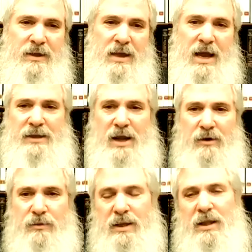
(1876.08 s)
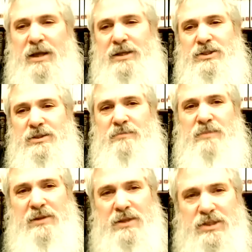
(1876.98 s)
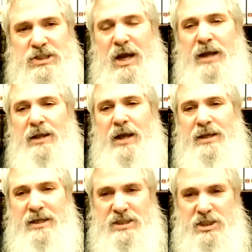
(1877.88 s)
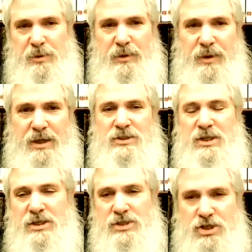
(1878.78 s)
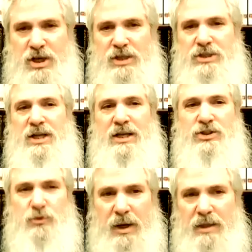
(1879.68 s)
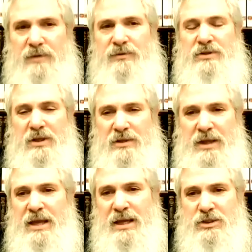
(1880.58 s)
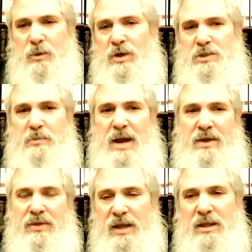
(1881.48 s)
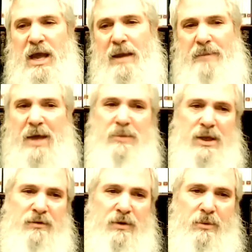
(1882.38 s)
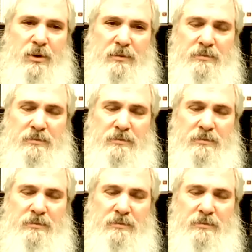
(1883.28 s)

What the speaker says: And I realize that the Sinai experience is just as relevant today as it was back then, maybe even more.